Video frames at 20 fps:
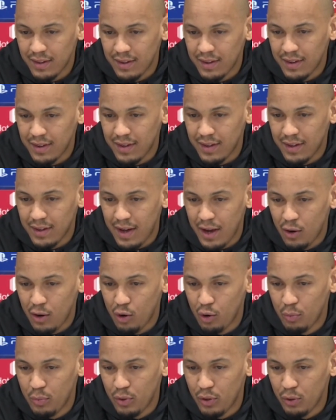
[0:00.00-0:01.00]
I
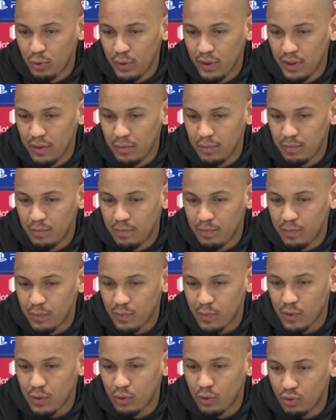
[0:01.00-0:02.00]
hope he will
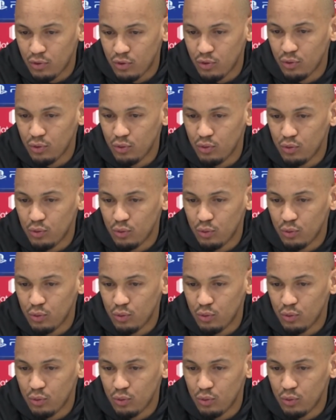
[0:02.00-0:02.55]
continue